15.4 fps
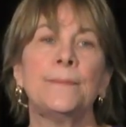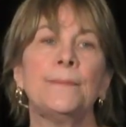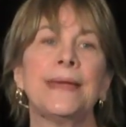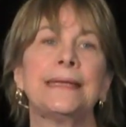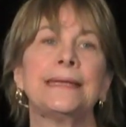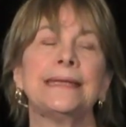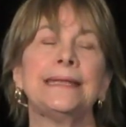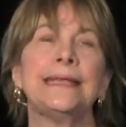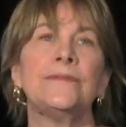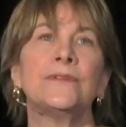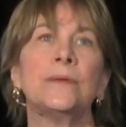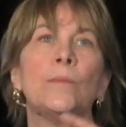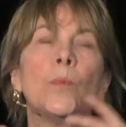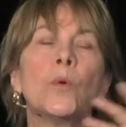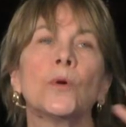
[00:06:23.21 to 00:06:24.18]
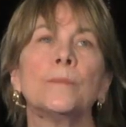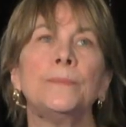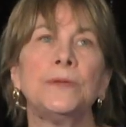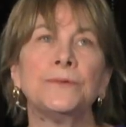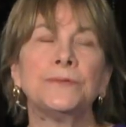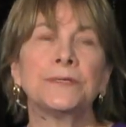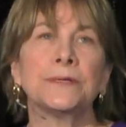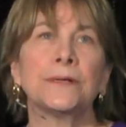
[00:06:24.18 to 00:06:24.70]
made it even more
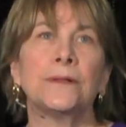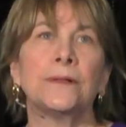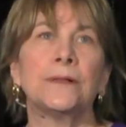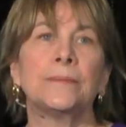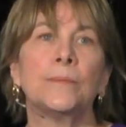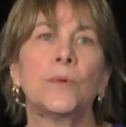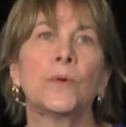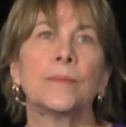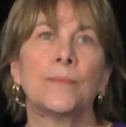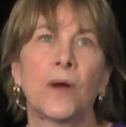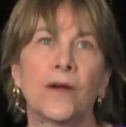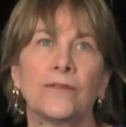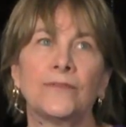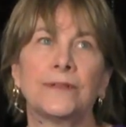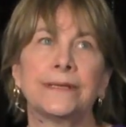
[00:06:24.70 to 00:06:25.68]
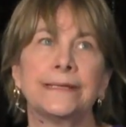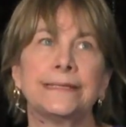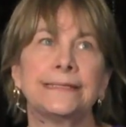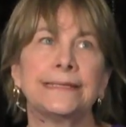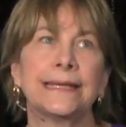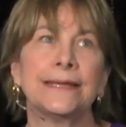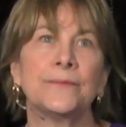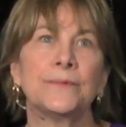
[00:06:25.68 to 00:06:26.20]
musical, more
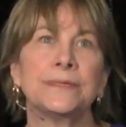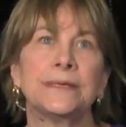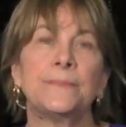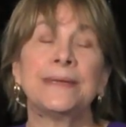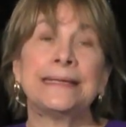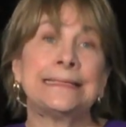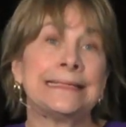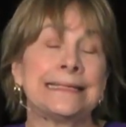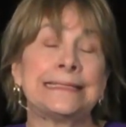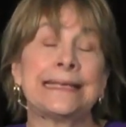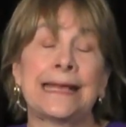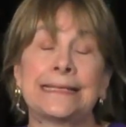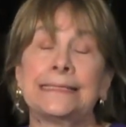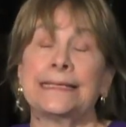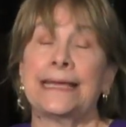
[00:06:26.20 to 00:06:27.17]
marvelous, and it was a big success.